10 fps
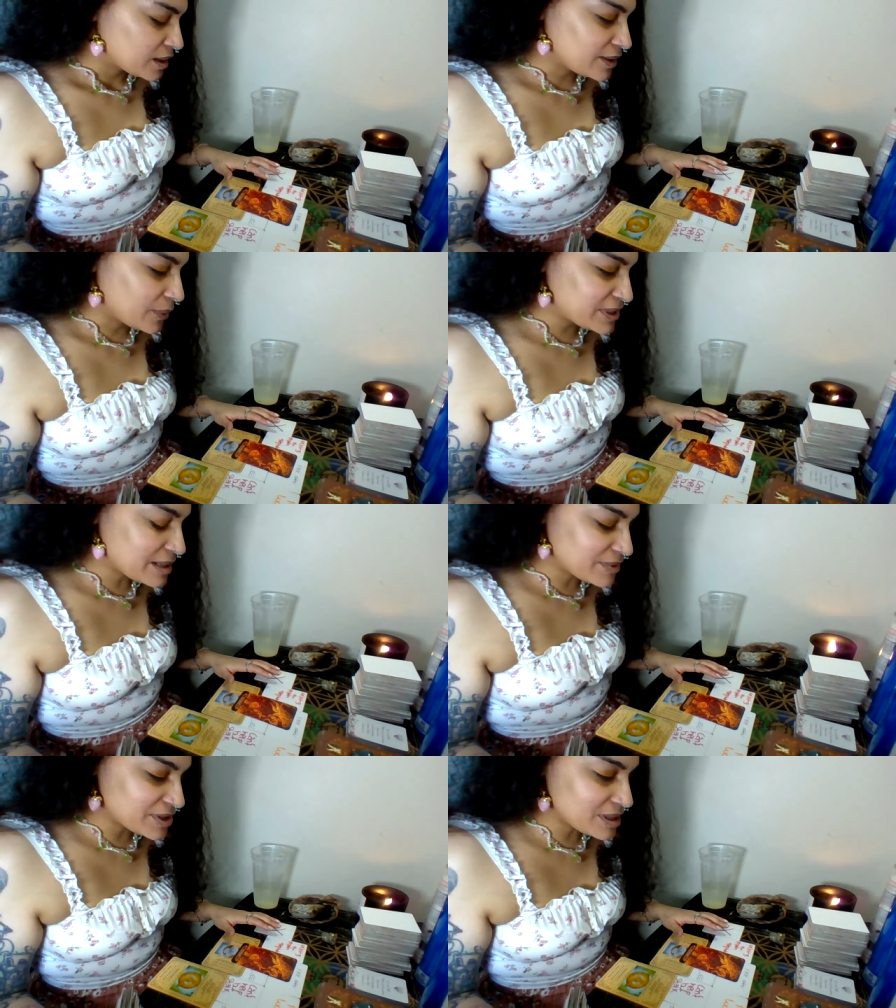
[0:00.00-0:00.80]
There was
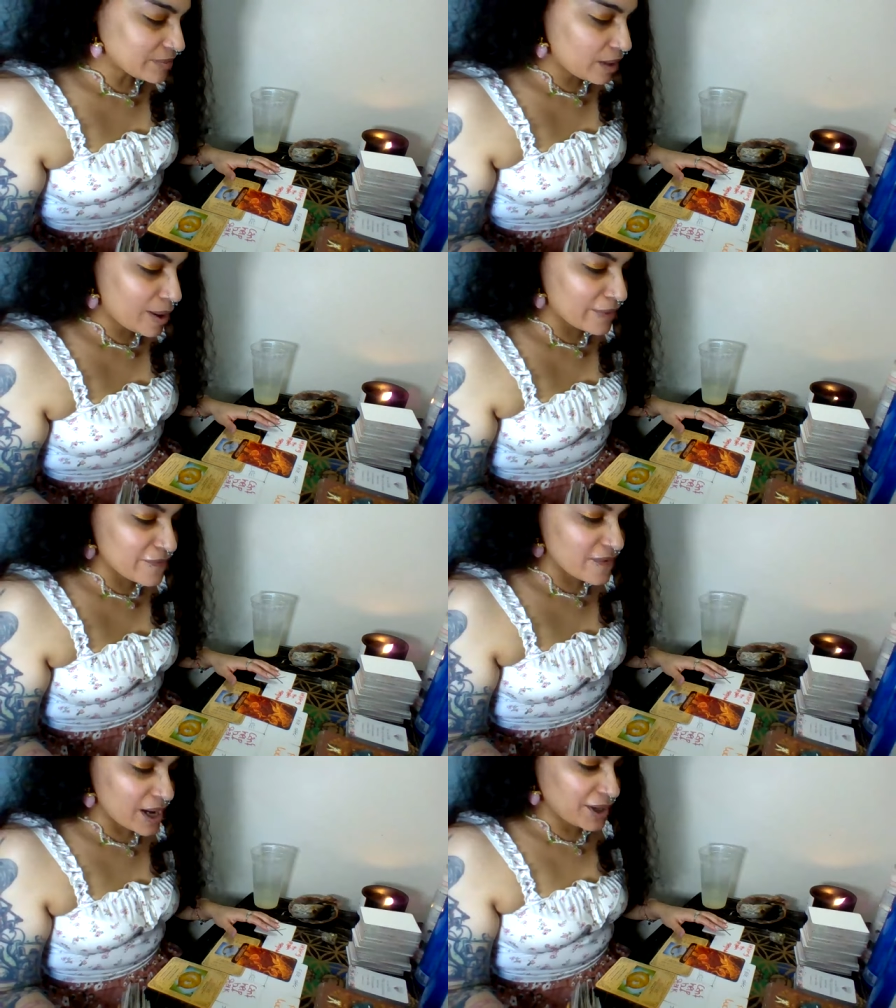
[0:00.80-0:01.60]
some. There's something about a
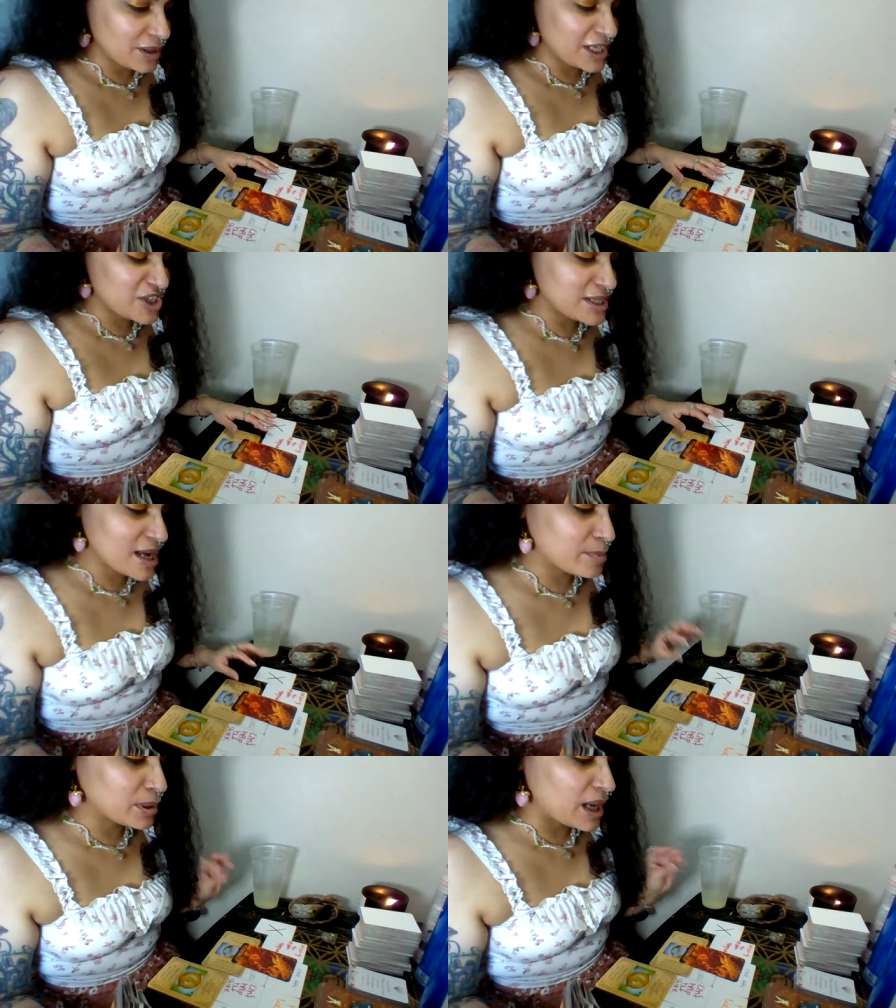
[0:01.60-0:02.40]
fire. Like she
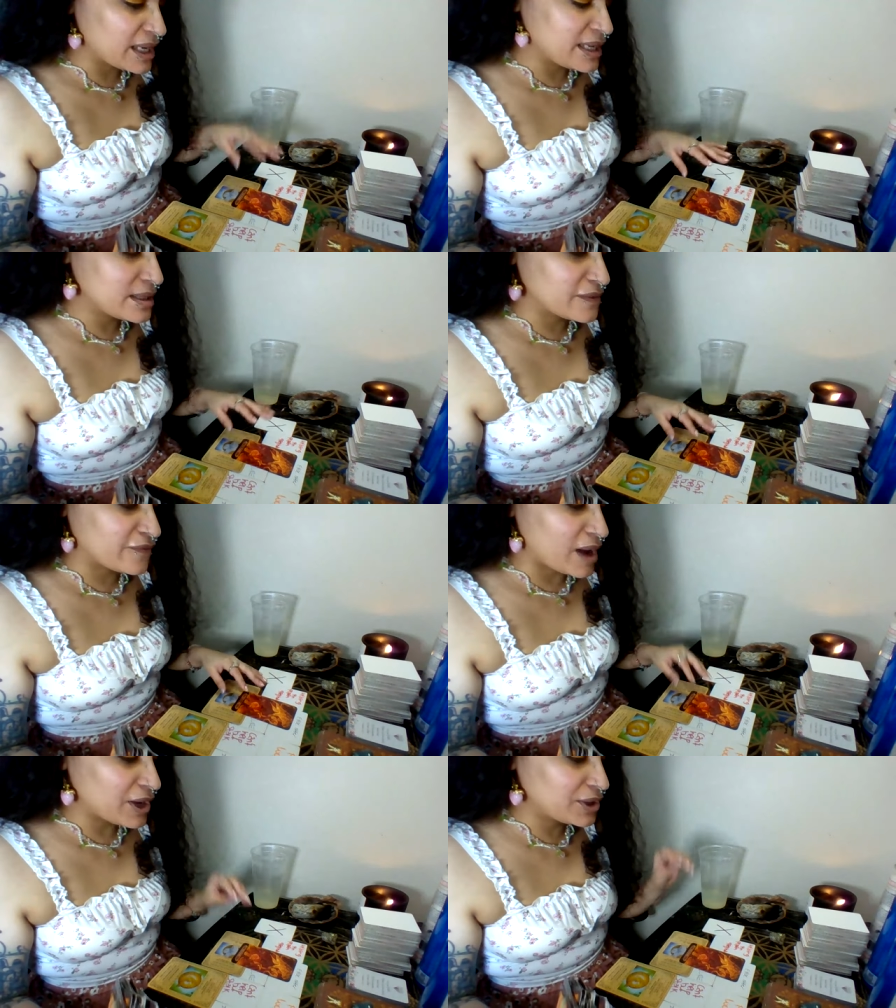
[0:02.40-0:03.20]
kept lighting the
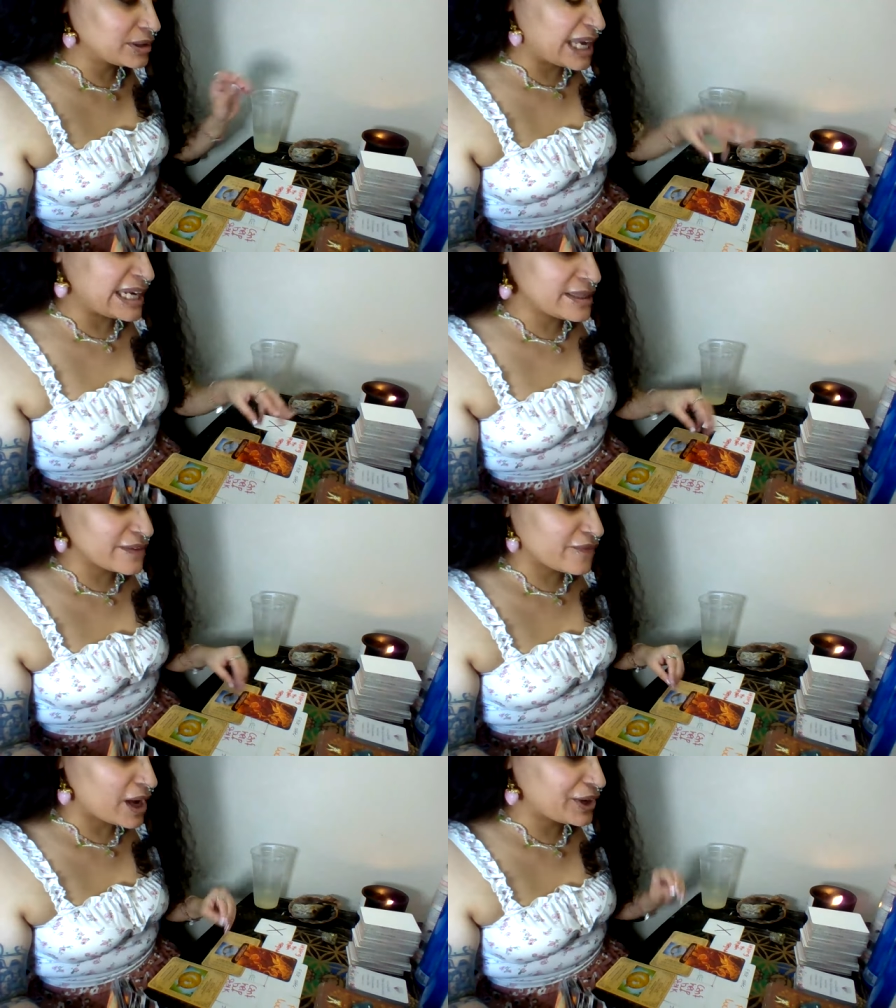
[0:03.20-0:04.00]
fire, lighting the
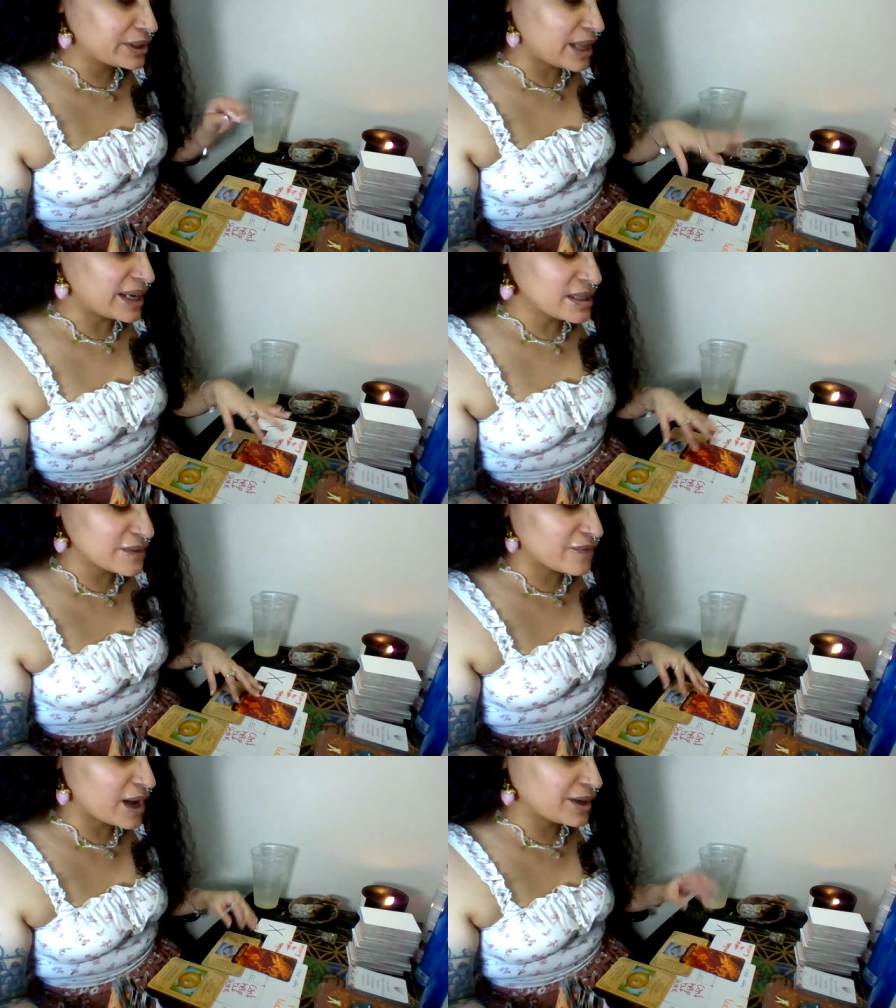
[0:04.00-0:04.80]
fire, lighting the
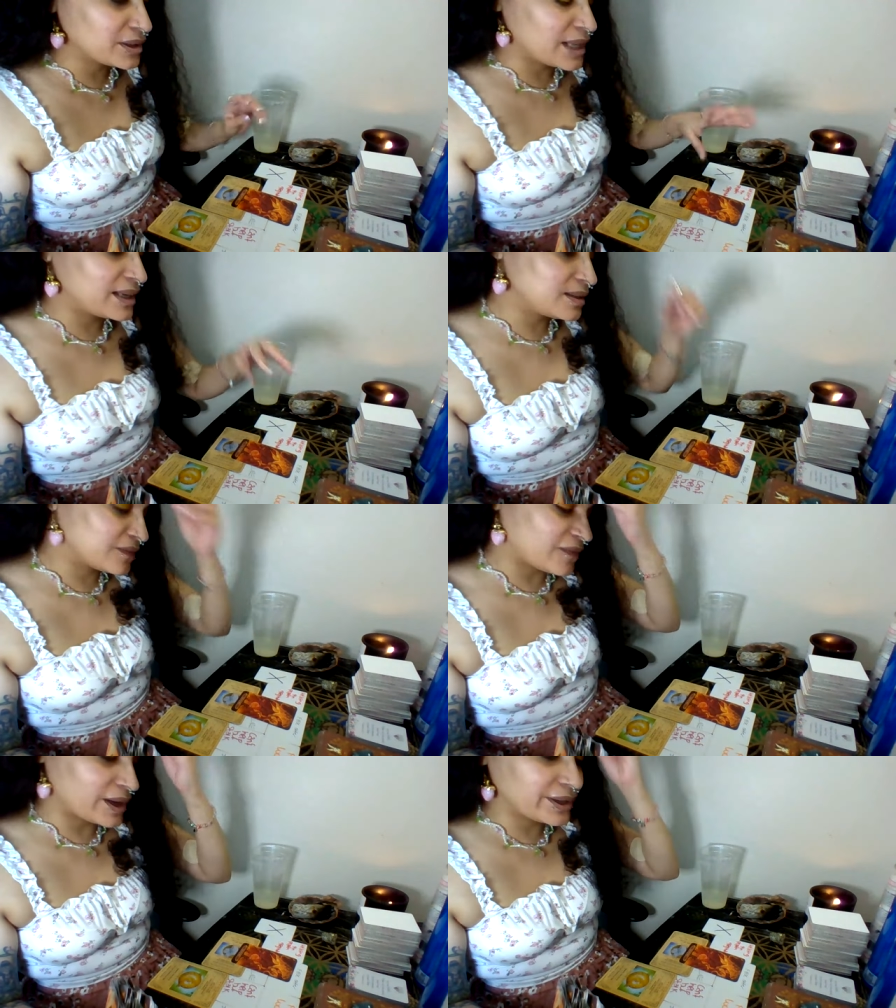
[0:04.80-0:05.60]
fire, lighting the
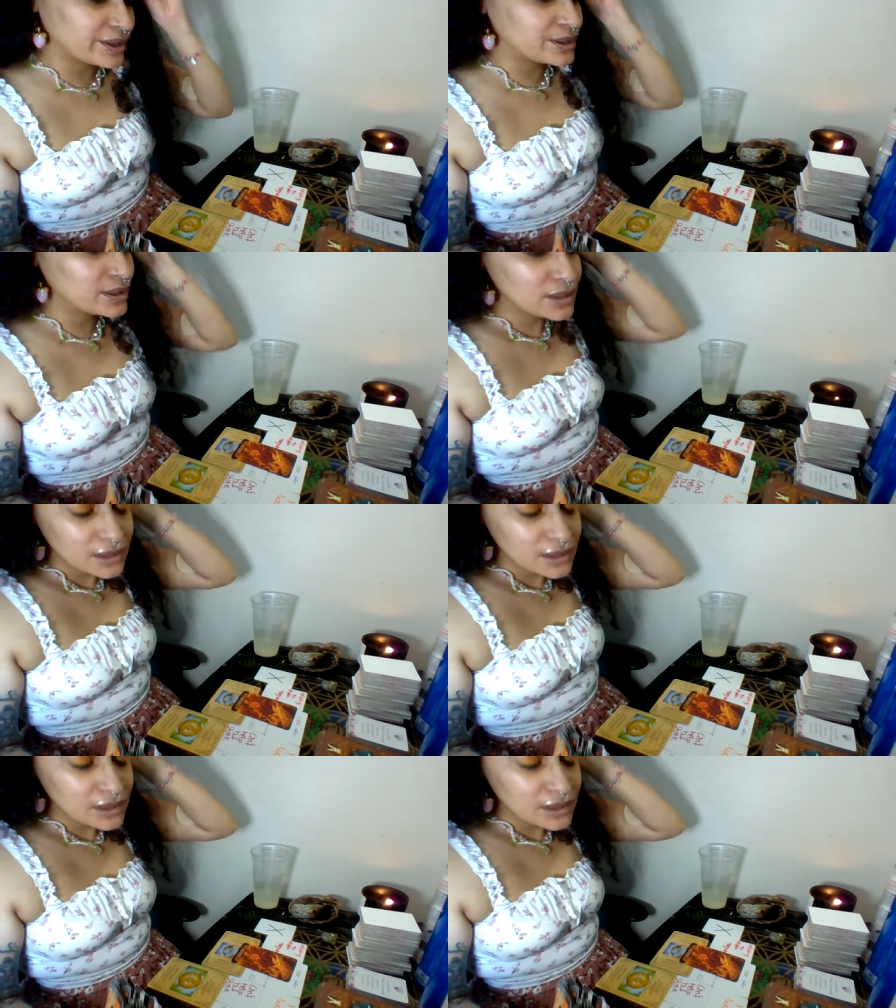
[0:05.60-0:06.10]
fire.